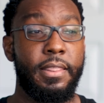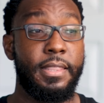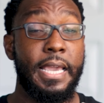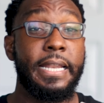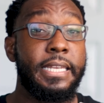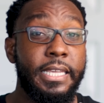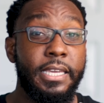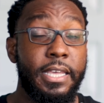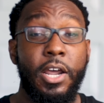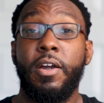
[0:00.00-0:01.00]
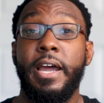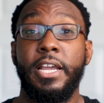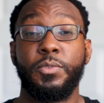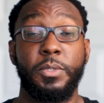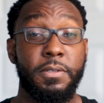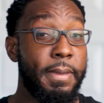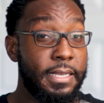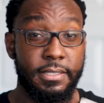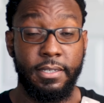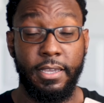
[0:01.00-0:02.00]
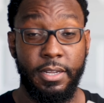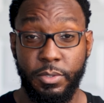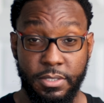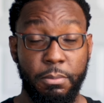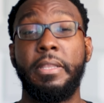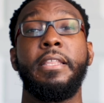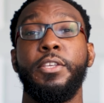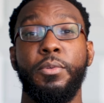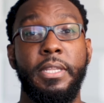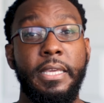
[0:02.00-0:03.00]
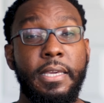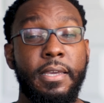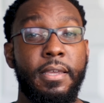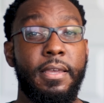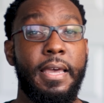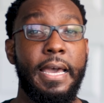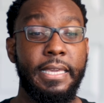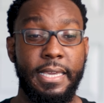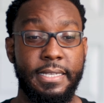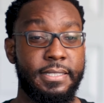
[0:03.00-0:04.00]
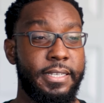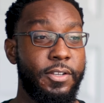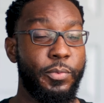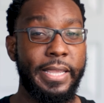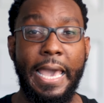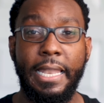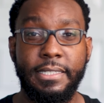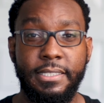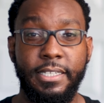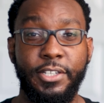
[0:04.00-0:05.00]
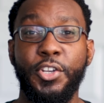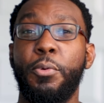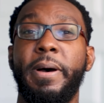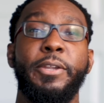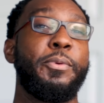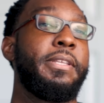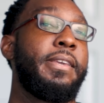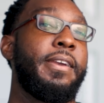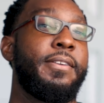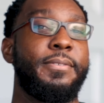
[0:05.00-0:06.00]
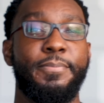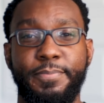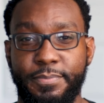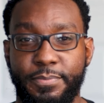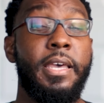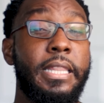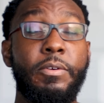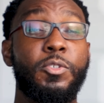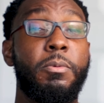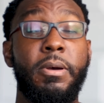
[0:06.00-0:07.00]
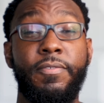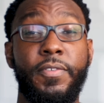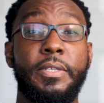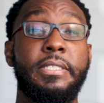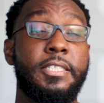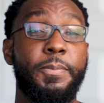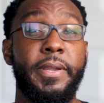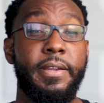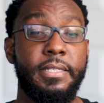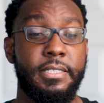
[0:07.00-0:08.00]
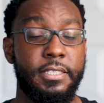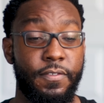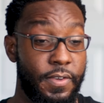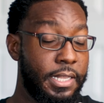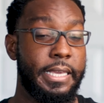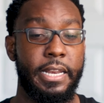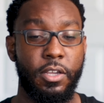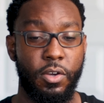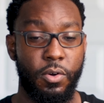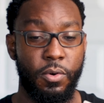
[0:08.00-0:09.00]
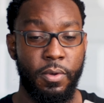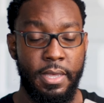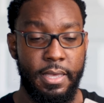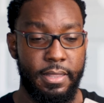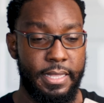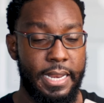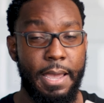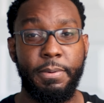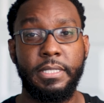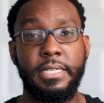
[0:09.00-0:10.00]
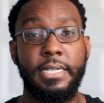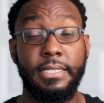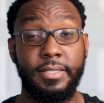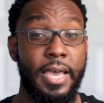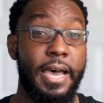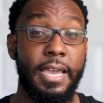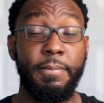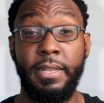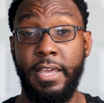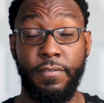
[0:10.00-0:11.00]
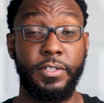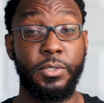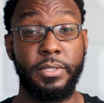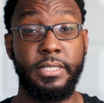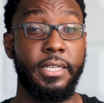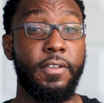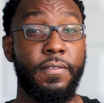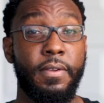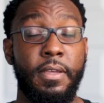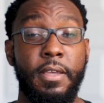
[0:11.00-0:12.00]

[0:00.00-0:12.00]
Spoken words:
The idea in our eyes was amazing and it was completely unique. I guess in reality, nobody really cared. That was one of my first experiences failing at a goal that I put tons of time and effort to achieve.